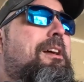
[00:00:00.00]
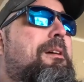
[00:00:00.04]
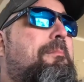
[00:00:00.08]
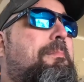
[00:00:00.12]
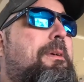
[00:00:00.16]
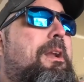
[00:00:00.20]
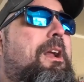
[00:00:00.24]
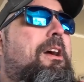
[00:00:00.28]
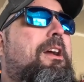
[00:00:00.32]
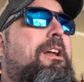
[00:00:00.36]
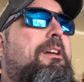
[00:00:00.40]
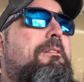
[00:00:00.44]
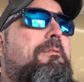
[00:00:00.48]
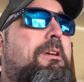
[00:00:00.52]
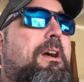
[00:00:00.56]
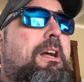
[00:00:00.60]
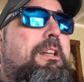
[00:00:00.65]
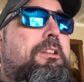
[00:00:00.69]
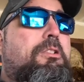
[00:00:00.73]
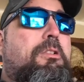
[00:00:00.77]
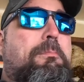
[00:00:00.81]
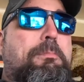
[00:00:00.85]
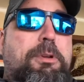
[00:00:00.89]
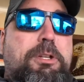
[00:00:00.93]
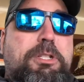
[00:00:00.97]
but all right, I
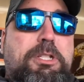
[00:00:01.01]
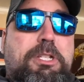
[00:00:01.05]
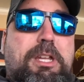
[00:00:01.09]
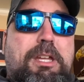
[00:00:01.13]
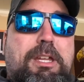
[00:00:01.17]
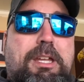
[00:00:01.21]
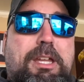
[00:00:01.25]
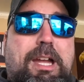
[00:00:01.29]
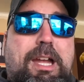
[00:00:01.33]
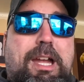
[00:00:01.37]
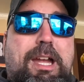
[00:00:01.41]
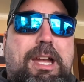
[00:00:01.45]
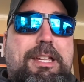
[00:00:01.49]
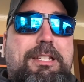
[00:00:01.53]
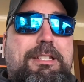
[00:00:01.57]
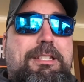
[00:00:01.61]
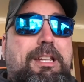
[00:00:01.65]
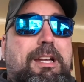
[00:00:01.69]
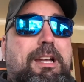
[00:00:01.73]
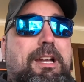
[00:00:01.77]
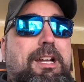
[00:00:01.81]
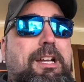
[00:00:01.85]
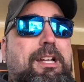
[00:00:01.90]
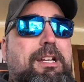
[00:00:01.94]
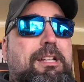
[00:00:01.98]
do appreciate you guys.
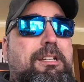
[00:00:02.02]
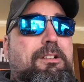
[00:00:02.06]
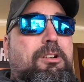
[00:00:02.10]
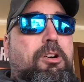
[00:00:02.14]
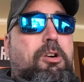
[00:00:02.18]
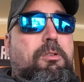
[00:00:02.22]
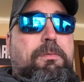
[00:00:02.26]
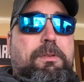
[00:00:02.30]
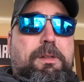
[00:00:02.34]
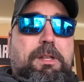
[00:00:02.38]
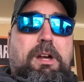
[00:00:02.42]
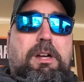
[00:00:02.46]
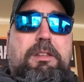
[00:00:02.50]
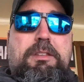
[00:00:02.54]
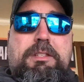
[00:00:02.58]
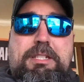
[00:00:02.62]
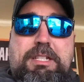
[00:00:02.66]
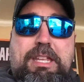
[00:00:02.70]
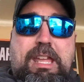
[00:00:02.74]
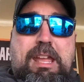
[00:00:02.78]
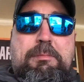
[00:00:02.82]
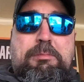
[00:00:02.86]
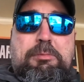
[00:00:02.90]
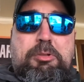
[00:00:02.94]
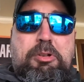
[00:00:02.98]
Hopefully all this
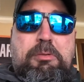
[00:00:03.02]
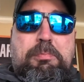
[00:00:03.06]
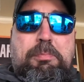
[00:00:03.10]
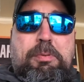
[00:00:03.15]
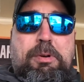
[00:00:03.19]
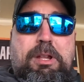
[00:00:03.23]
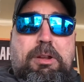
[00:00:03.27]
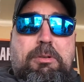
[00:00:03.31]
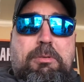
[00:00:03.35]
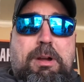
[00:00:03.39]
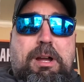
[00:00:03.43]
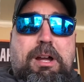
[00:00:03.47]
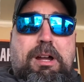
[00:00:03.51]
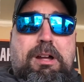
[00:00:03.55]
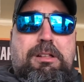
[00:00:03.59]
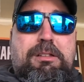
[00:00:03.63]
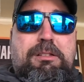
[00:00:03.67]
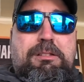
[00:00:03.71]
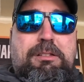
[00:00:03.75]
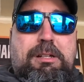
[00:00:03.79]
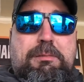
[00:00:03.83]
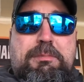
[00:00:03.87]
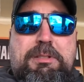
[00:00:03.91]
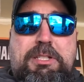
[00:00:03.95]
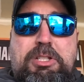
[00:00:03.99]
came through pretty
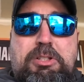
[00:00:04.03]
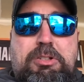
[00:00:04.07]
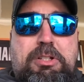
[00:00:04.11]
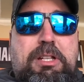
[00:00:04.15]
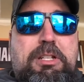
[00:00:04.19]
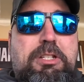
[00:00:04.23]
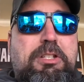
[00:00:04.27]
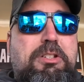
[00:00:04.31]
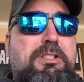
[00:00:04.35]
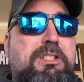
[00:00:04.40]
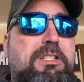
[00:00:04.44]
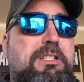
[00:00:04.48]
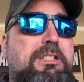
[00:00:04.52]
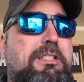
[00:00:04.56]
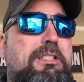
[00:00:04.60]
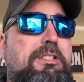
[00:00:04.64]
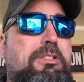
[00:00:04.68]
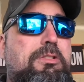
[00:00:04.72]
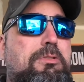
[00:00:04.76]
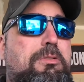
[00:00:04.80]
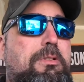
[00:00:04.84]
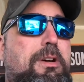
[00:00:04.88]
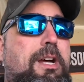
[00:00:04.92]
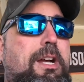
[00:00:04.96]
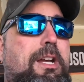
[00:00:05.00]
well. I'm still getting used to this
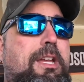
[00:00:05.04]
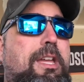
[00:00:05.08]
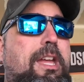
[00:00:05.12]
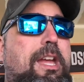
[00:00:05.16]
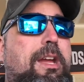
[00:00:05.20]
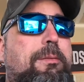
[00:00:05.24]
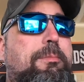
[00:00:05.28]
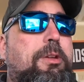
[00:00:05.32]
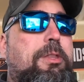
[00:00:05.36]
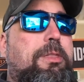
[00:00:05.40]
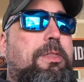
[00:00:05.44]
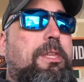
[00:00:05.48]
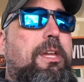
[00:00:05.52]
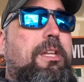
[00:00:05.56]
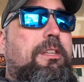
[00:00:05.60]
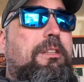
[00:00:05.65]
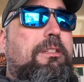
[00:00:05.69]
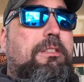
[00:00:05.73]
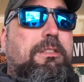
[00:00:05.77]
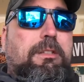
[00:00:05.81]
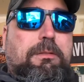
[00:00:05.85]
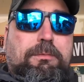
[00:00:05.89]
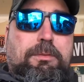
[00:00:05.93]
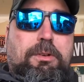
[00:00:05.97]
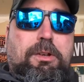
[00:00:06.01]
new camera thing. This
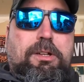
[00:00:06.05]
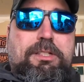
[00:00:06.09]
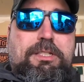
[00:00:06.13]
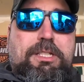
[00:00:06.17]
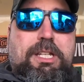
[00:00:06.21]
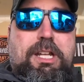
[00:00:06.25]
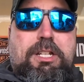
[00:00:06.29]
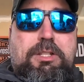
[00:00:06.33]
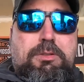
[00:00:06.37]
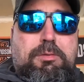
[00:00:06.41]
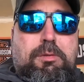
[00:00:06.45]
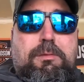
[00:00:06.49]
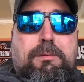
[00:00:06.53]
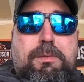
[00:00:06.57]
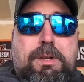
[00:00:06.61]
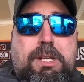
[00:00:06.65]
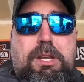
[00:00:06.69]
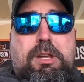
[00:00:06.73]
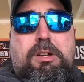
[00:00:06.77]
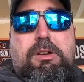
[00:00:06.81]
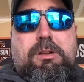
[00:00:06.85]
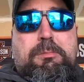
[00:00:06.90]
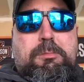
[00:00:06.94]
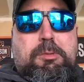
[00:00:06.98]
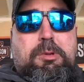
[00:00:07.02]
is the first actual
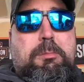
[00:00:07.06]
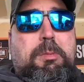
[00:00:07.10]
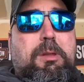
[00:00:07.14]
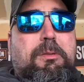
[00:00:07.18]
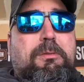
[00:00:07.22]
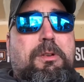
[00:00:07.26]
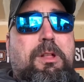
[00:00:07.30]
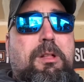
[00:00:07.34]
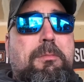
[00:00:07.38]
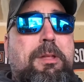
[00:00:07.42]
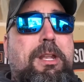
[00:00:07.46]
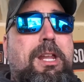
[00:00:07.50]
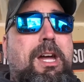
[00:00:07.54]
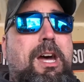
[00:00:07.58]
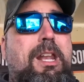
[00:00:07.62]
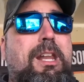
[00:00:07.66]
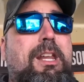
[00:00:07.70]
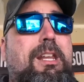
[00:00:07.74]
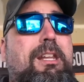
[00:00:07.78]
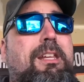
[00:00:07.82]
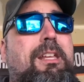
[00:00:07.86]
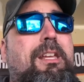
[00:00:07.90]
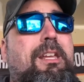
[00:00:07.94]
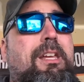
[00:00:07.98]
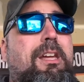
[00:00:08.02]
video I'm gonna be filming on it.